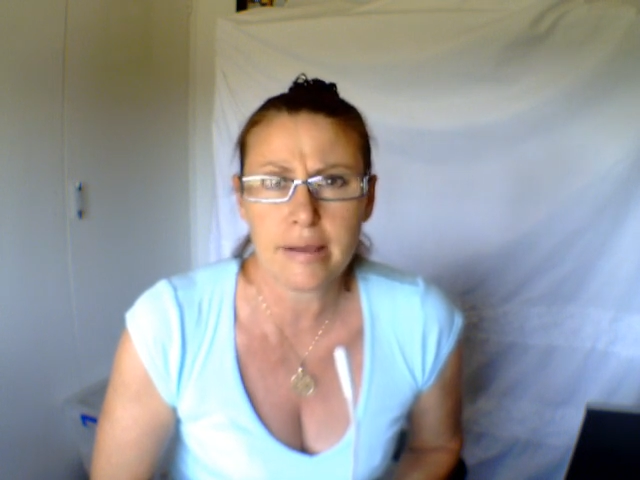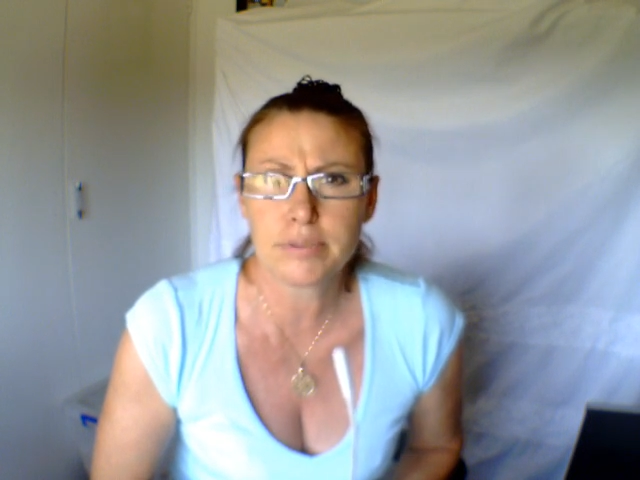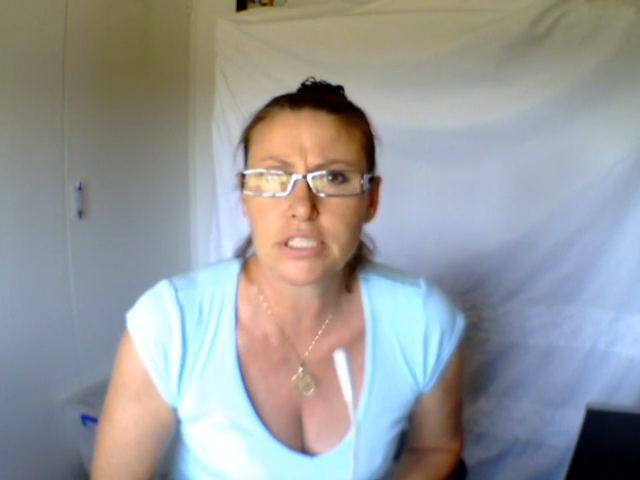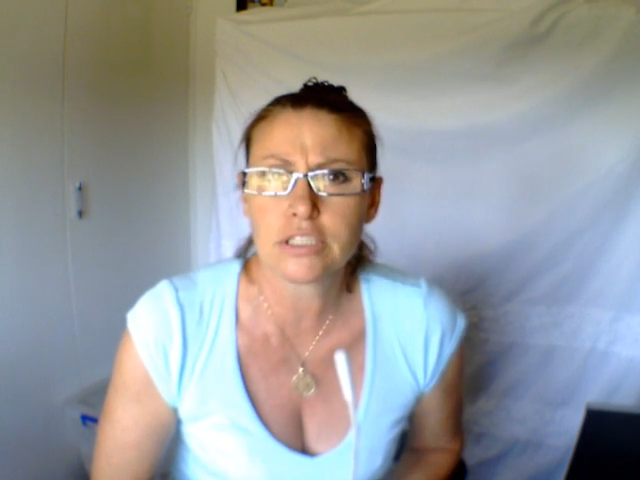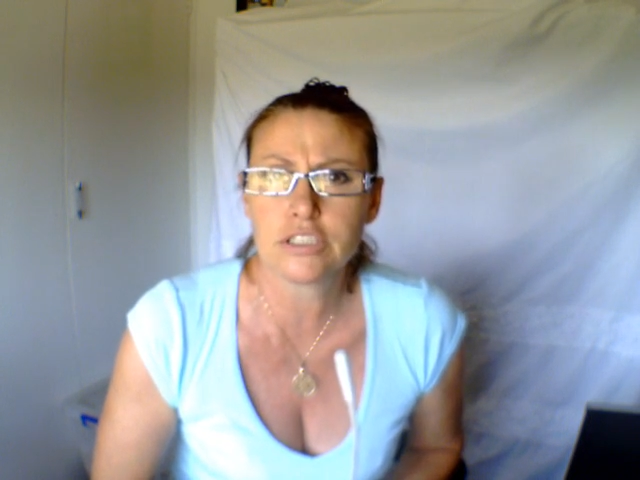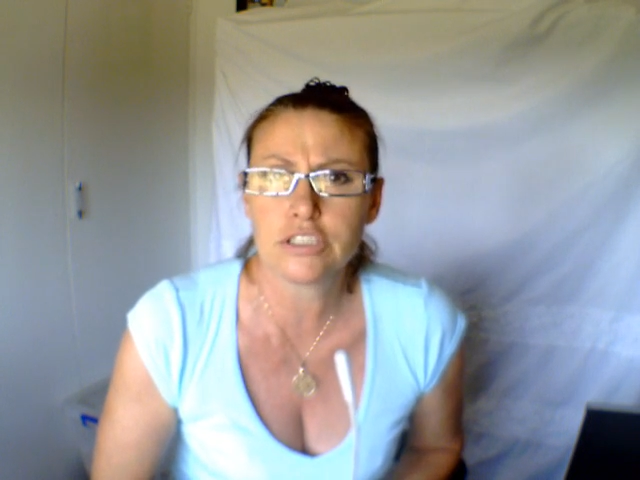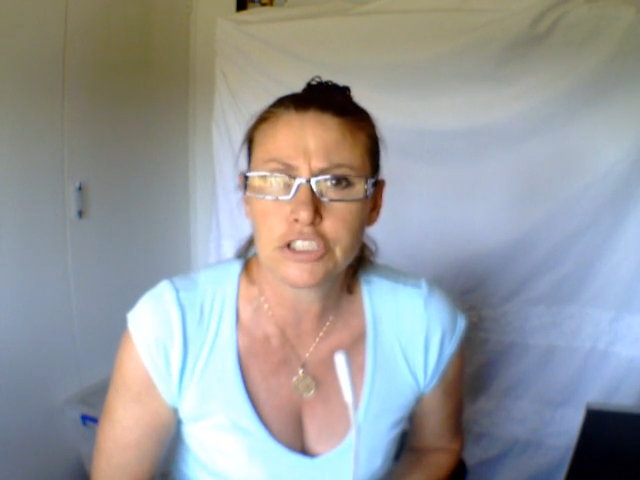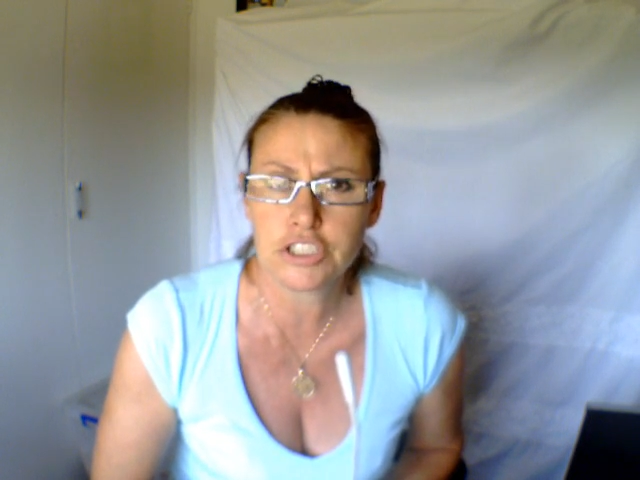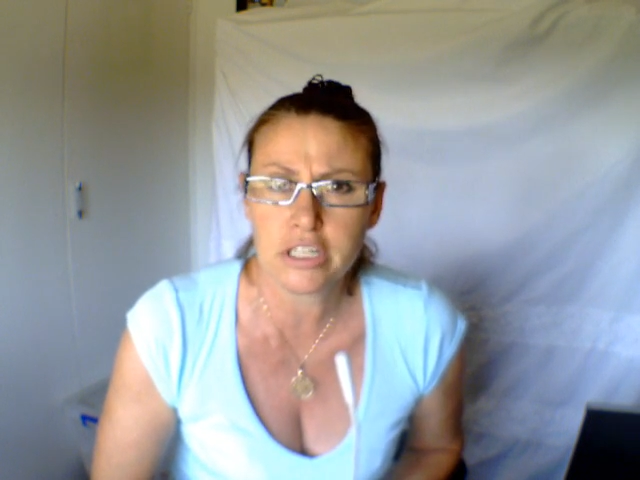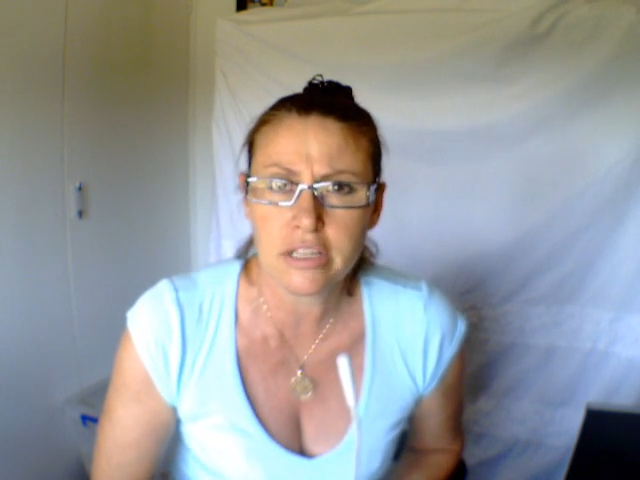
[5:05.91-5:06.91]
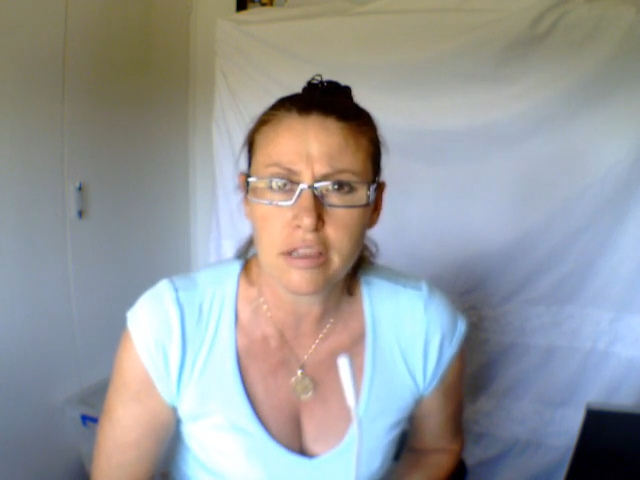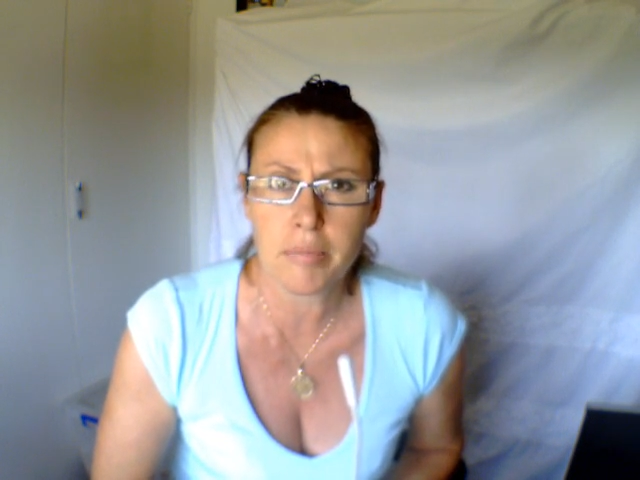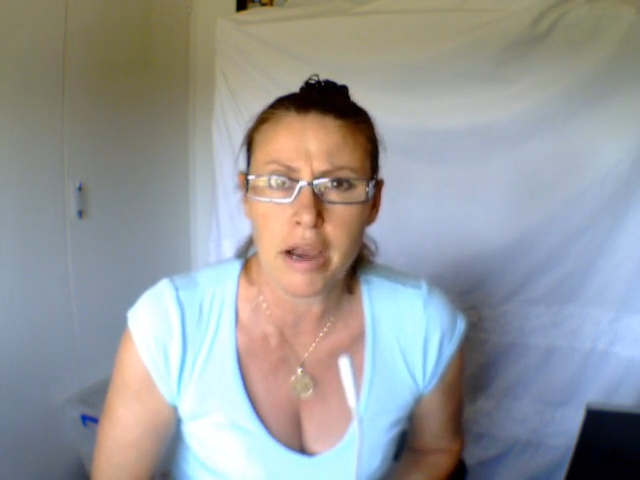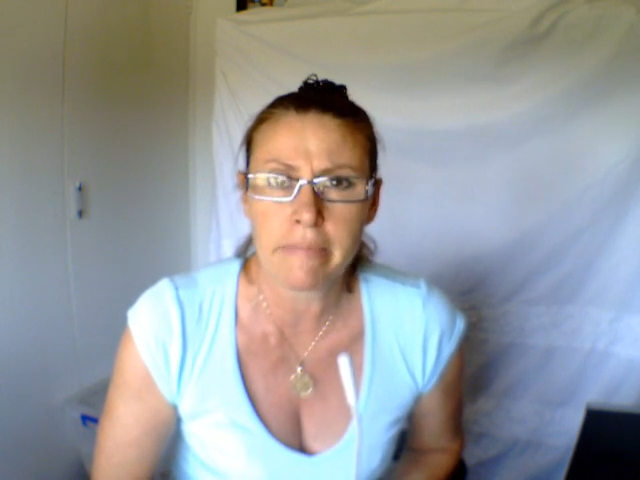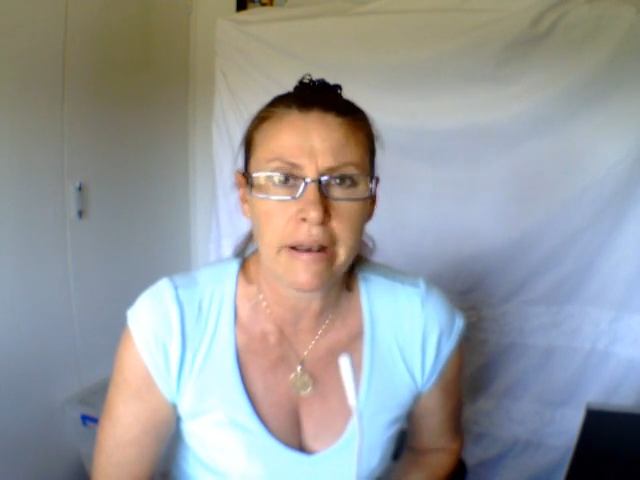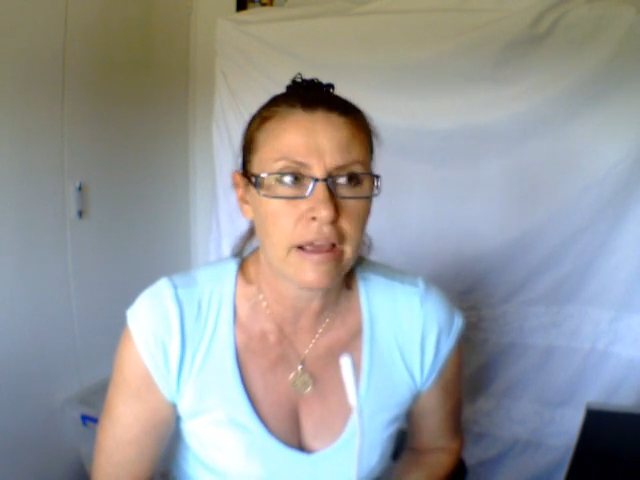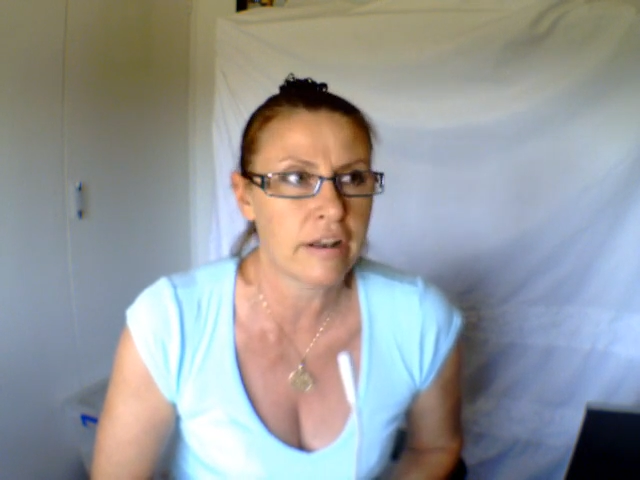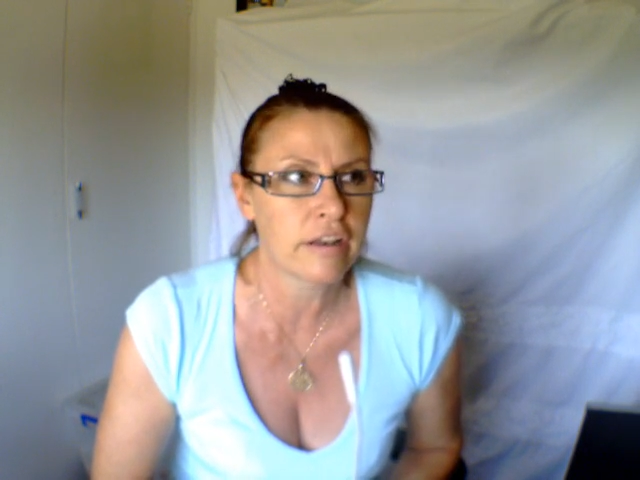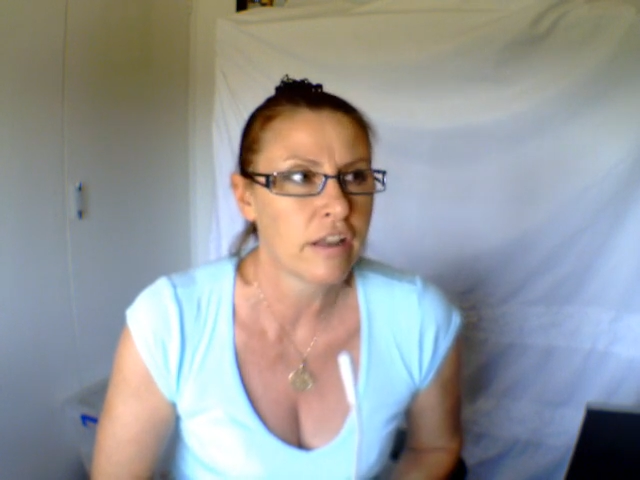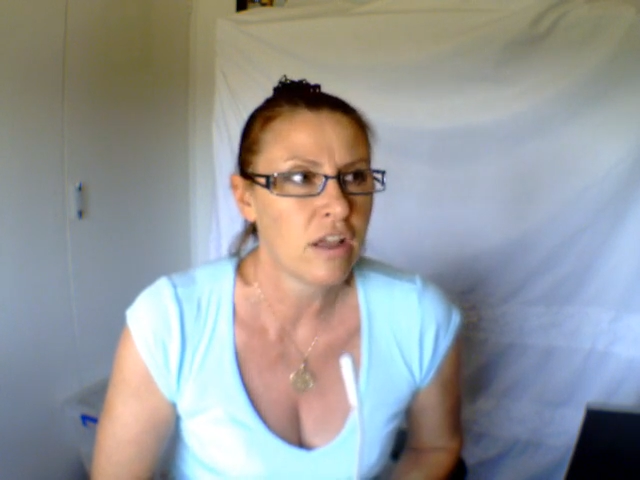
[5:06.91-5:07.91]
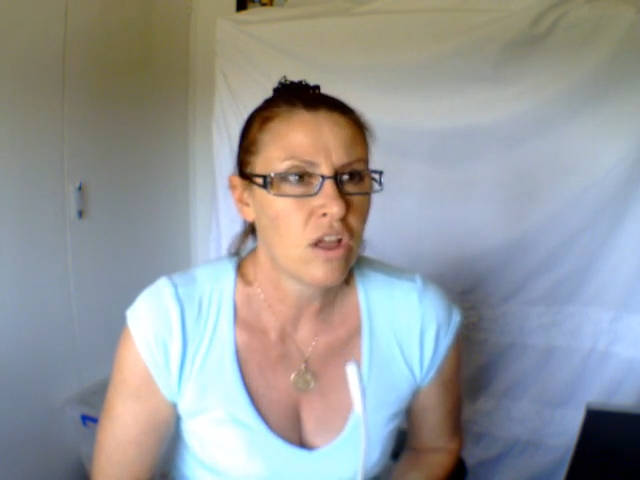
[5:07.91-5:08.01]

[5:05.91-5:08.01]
absolute shit at the moment, and